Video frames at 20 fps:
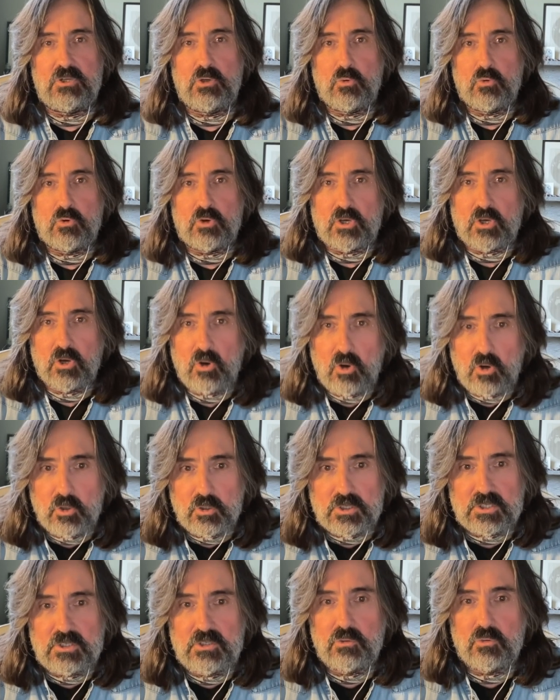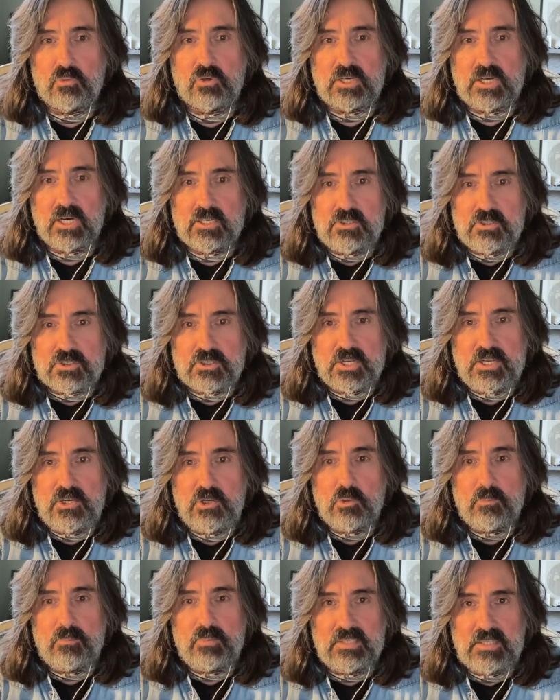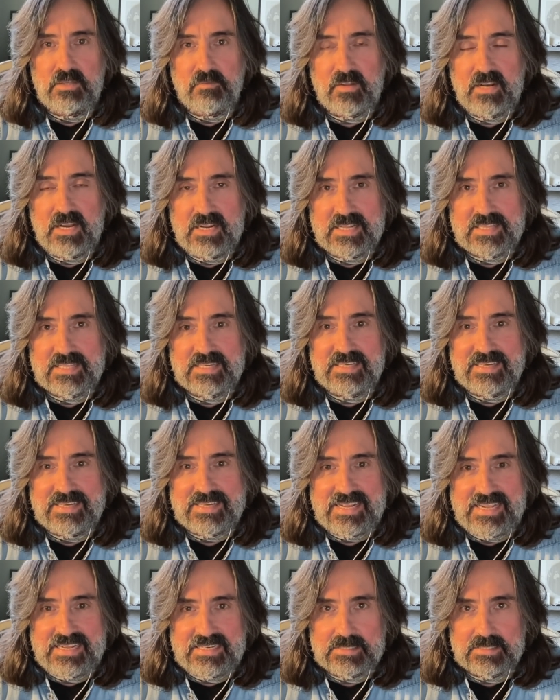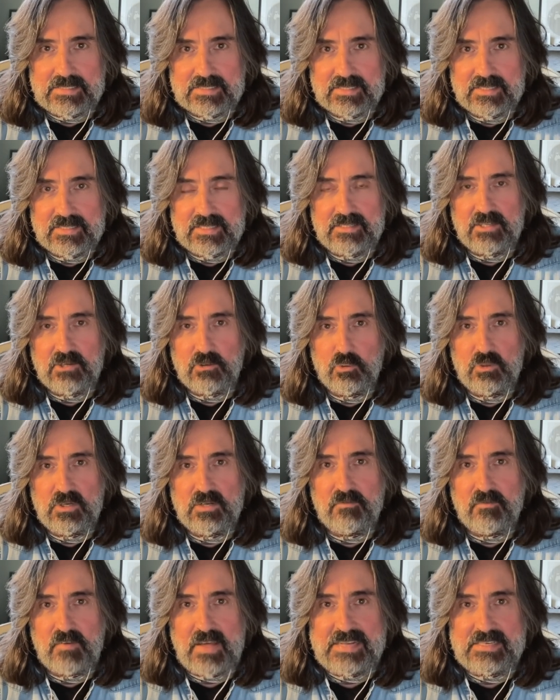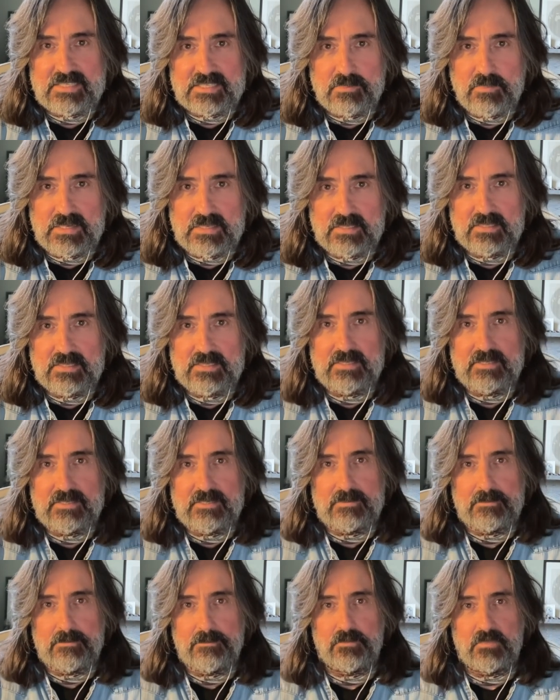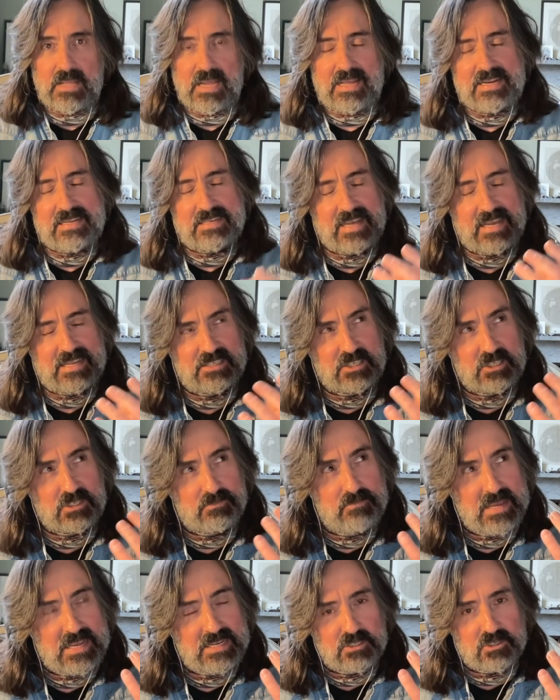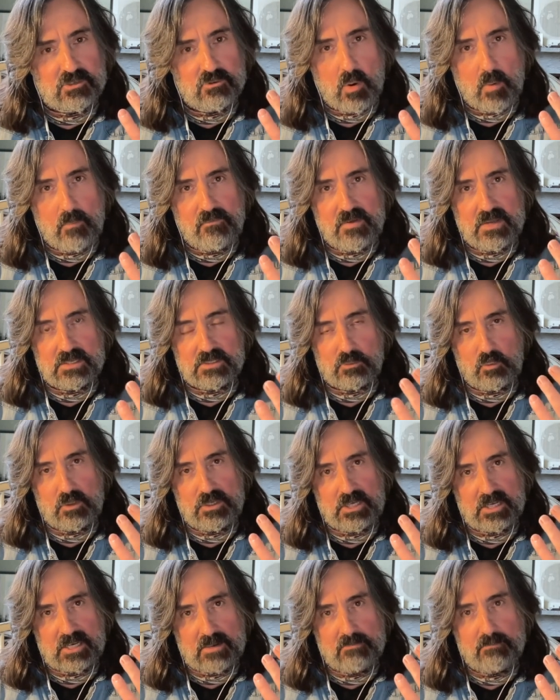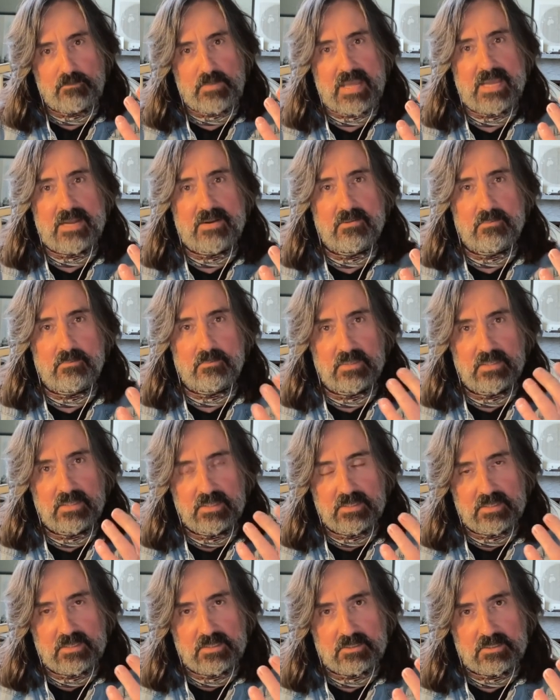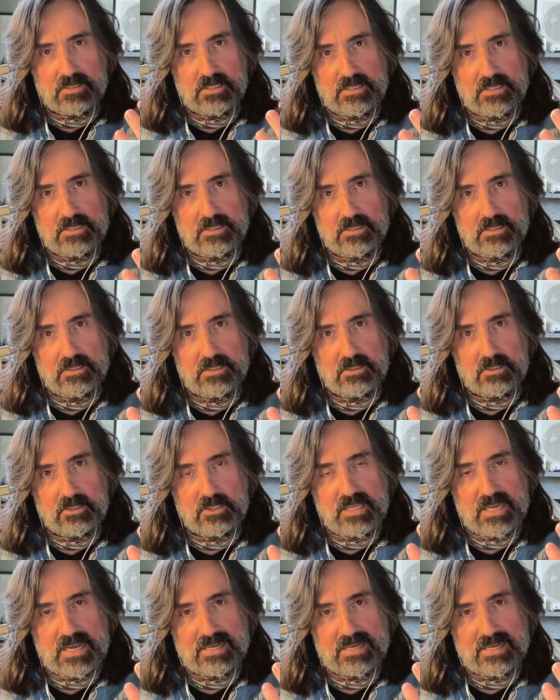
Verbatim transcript: no God, no country, no belief in anything greater than their own advancement. And it's made so obvious when you compare them to the, to the